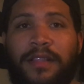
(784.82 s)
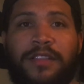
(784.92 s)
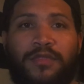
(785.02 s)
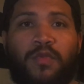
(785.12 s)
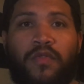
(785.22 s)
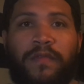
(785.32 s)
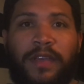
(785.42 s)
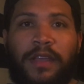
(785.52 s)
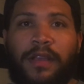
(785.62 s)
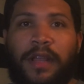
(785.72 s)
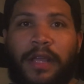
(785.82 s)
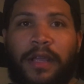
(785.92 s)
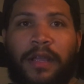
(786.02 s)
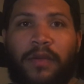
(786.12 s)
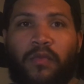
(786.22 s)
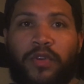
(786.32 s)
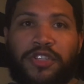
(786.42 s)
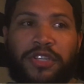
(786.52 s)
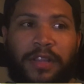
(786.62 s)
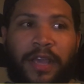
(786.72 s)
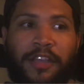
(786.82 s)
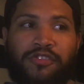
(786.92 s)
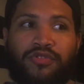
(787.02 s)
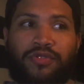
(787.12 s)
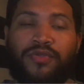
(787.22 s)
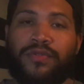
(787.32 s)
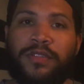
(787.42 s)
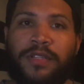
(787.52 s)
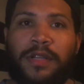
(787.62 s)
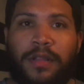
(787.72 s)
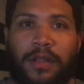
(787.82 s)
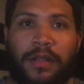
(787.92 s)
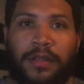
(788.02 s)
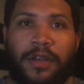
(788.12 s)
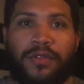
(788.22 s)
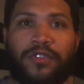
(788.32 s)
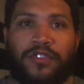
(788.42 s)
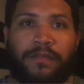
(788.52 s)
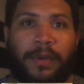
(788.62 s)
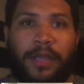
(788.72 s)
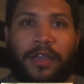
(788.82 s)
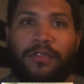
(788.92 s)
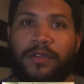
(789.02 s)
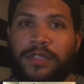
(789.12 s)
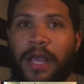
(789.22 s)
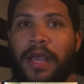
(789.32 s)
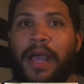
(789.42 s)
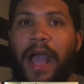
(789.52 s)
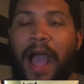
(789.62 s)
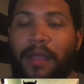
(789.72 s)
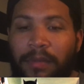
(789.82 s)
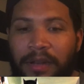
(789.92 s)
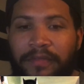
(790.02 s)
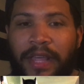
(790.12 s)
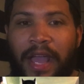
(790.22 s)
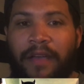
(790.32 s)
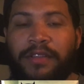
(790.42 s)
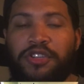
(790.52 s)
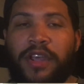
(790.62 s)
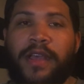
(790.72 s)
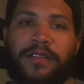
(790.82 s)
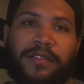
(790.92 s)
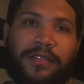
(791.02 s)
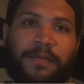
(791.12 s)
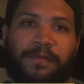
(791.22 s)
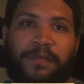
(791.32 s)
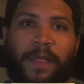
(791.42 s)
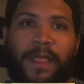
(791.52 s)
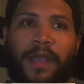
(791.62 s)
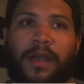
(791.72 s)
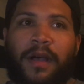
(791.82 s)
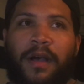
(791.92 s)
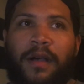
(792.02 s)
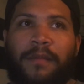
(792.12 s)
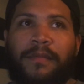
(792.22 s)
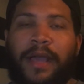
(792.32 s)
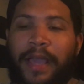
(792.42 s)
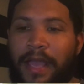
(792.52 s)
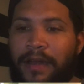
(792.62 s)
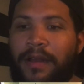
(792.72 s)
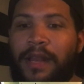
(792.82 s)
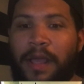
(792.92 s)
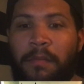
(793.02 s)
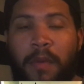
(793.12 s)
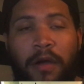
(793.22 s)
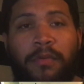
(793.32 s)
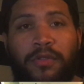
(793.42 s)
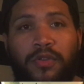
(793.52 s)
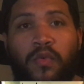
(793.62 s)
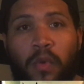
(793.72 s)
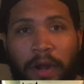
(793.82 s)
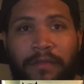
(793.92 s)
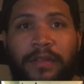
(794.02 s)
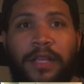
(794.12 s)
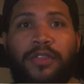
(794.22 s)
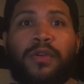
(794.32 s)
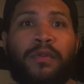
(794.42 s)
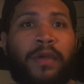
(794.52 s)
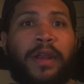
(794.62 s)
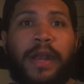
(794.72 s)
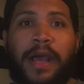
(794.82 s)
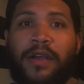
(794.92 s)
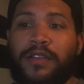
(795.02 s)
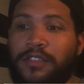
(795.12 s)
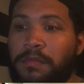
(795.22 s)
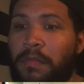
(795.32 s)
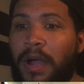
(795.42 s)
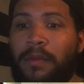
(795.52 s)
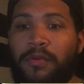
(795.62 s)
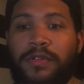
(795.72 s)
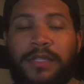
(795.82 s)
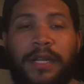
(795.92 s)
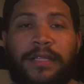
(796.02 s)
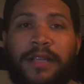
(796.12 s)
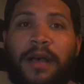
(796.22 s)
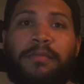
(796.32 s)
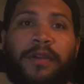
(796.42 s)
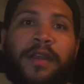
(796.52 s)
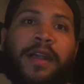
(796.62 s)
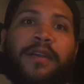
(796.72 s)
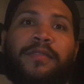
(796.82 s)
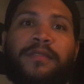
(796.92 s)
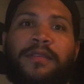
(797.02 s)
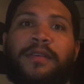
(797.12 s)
did this movie, which they introduce the new superheroes, I believe they have a chance. Uh, again, let Marvel do whatever they're doing right now because Marvel is in the top right now.